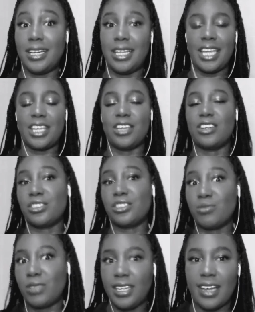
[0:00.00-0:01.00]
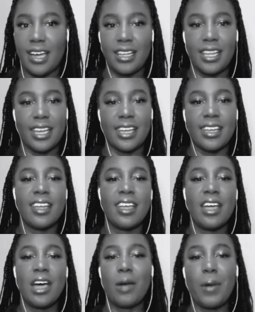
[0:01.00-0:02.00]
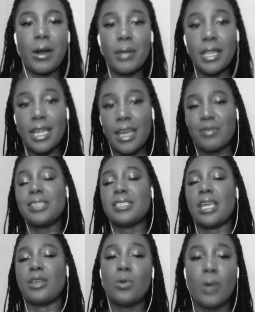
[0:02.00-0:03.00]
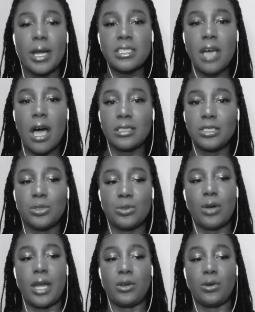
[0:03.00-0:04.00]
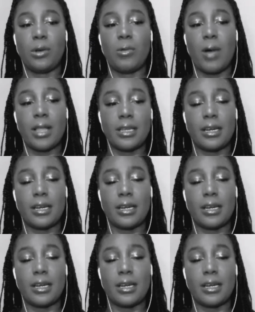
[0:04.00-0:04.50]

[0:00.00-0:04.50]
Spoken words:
Like, you're just really not like a part of my life, because I know who I talk to, I know who I want there.